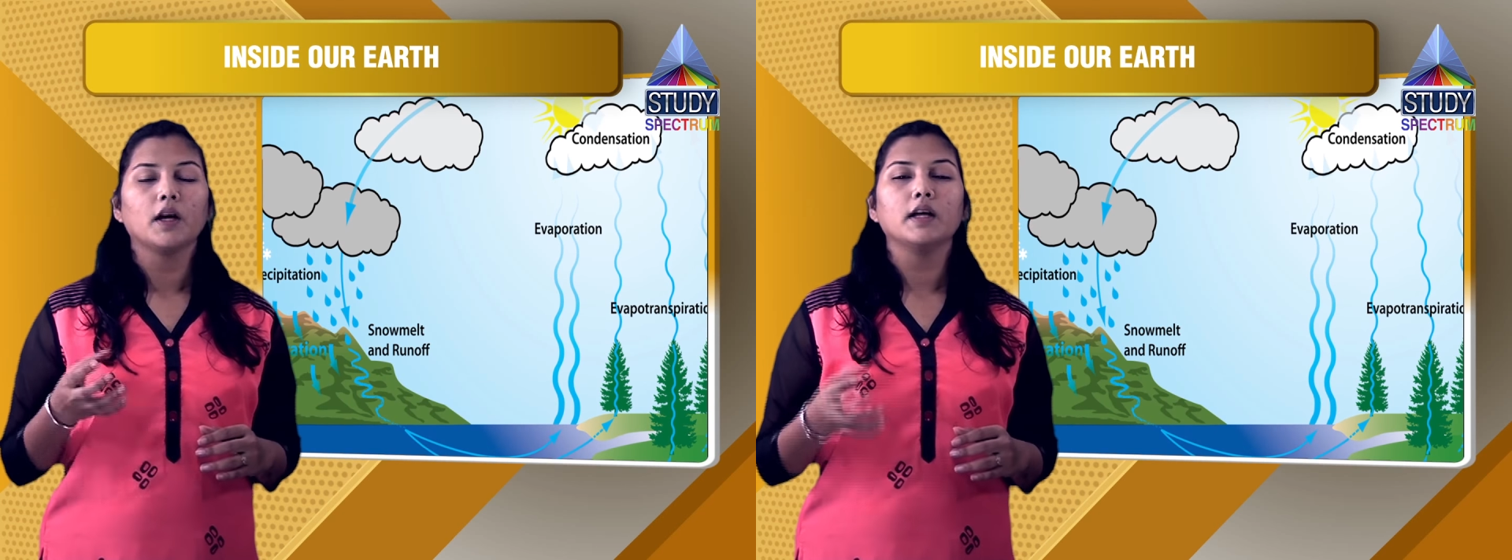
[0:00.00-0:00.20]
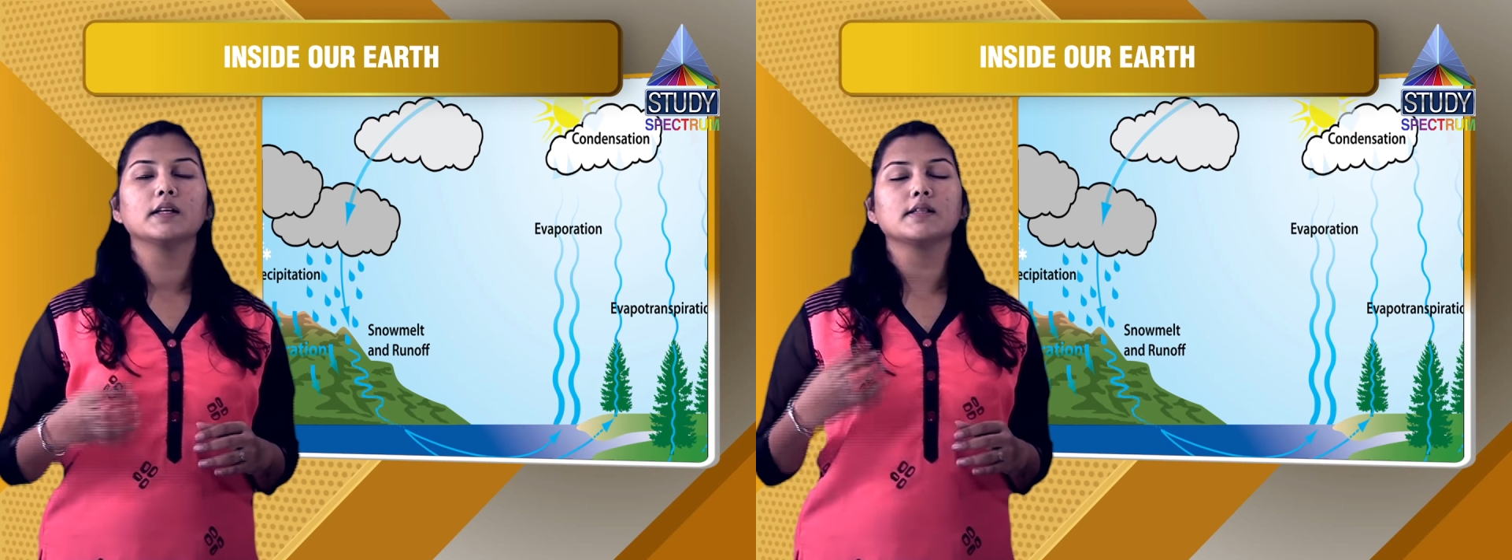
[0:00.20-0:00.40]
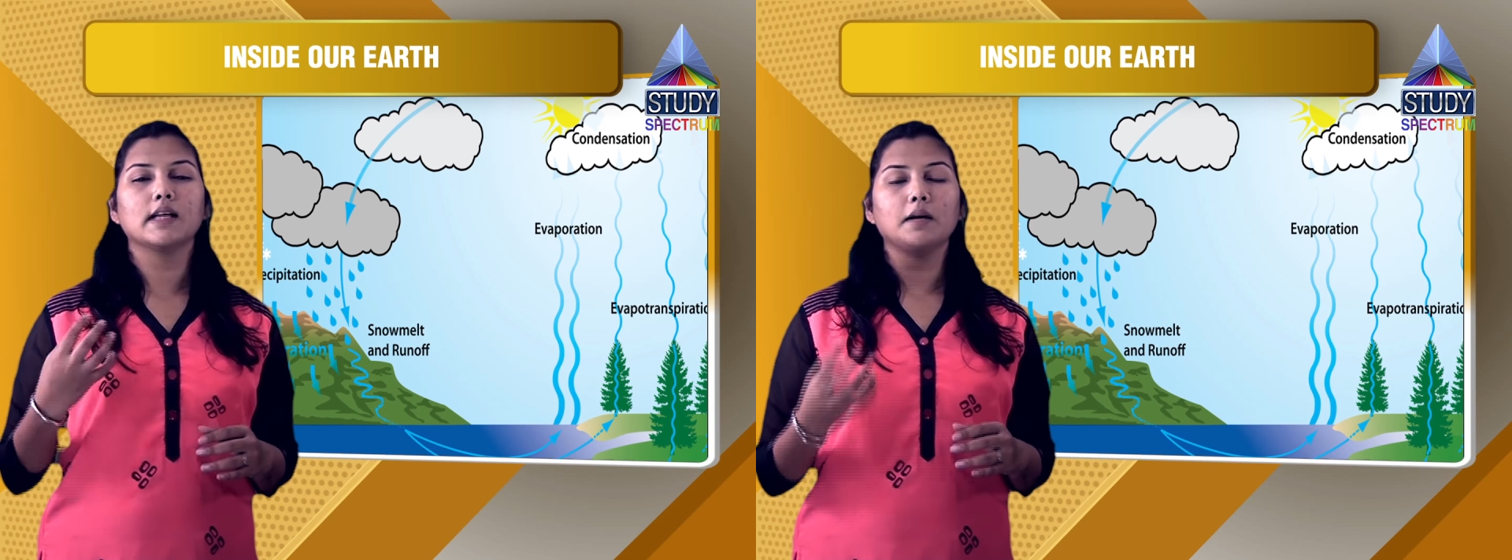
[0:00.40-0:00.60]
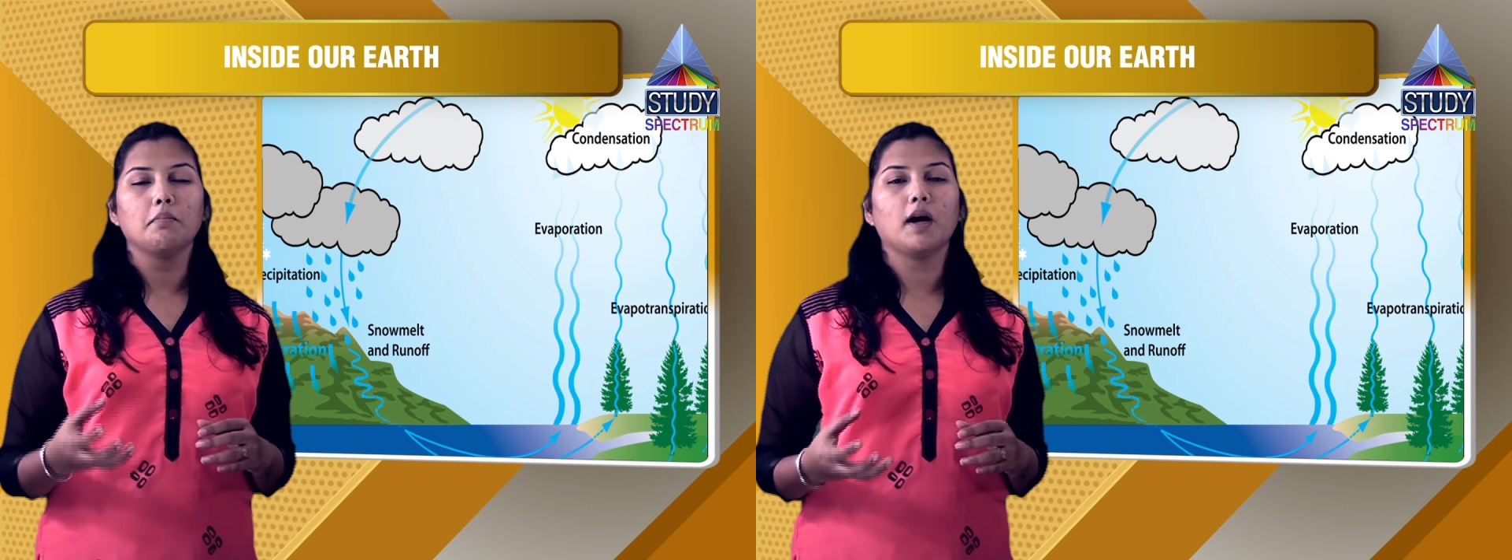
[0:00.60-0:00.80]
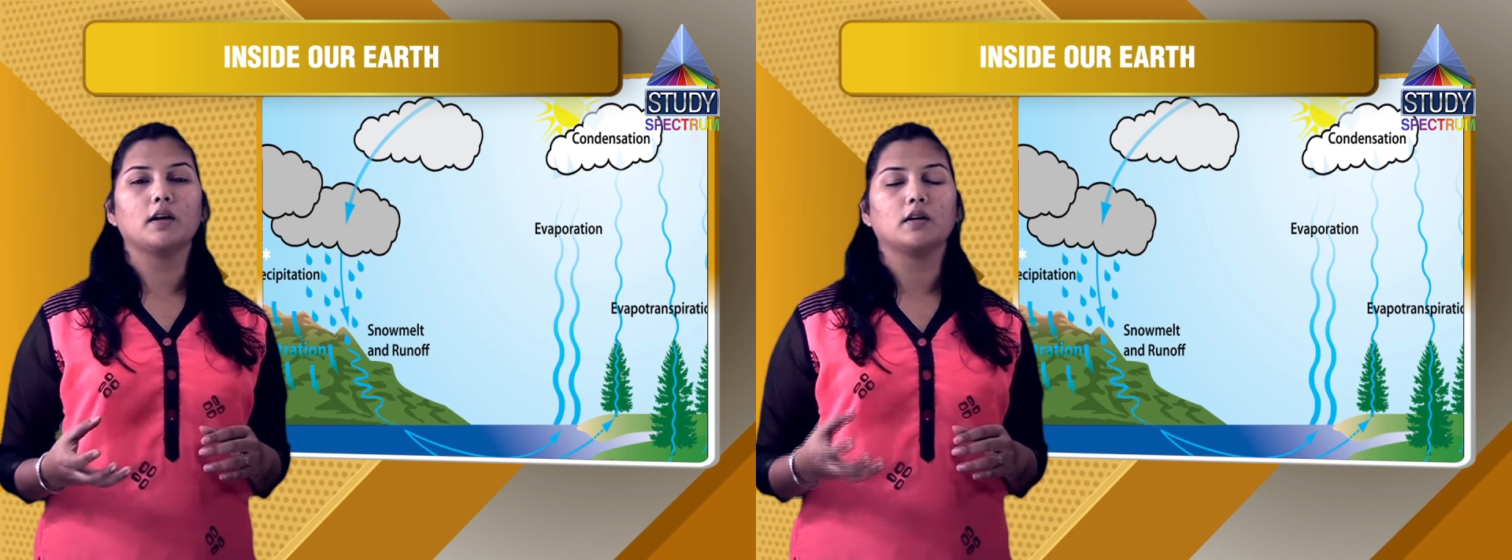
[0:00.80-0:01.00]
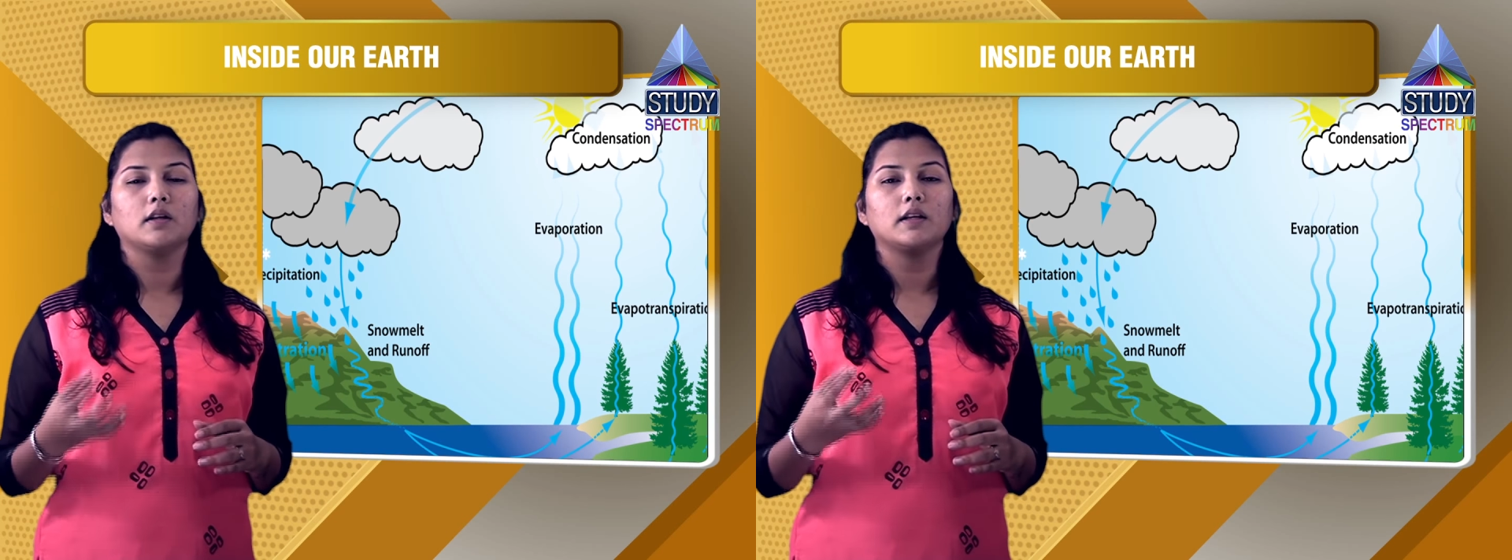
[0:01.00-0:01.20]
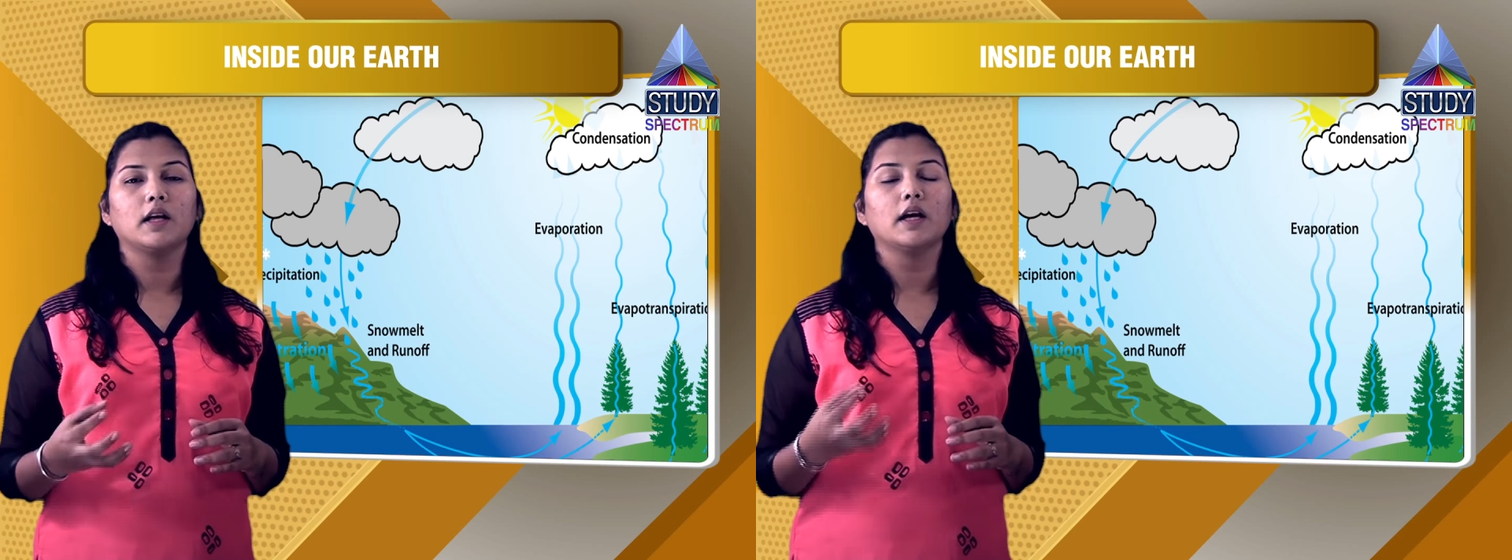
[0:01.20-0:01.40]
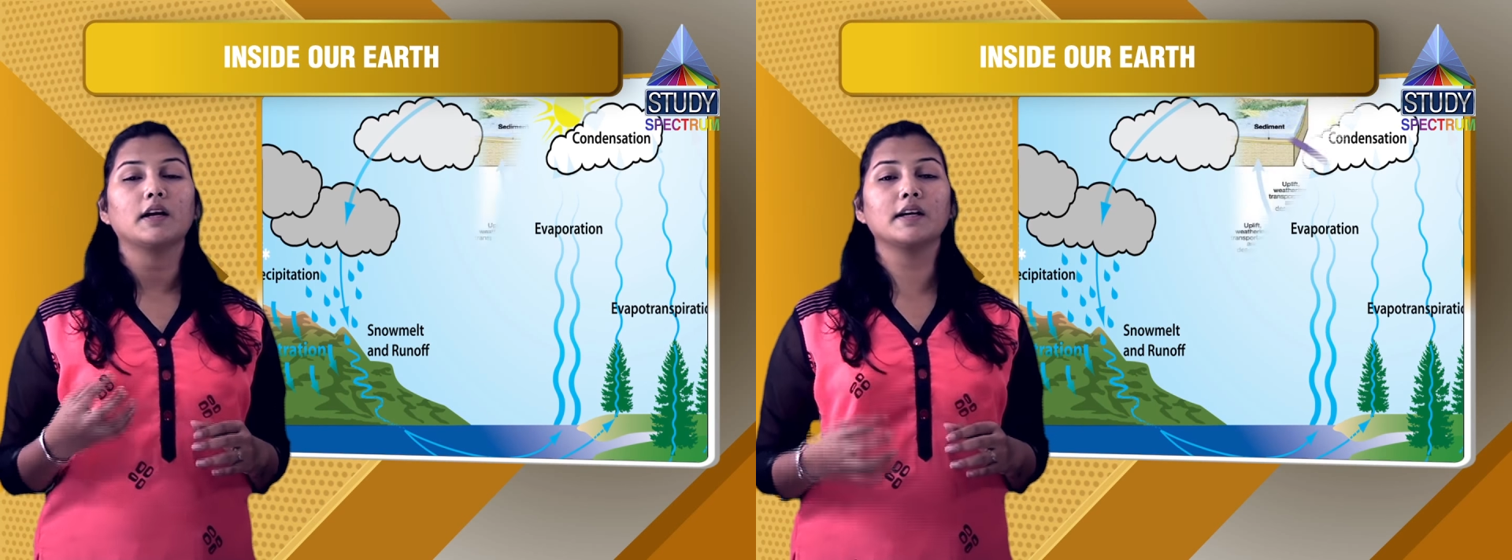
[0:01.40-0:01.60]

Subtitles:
In the same manner, there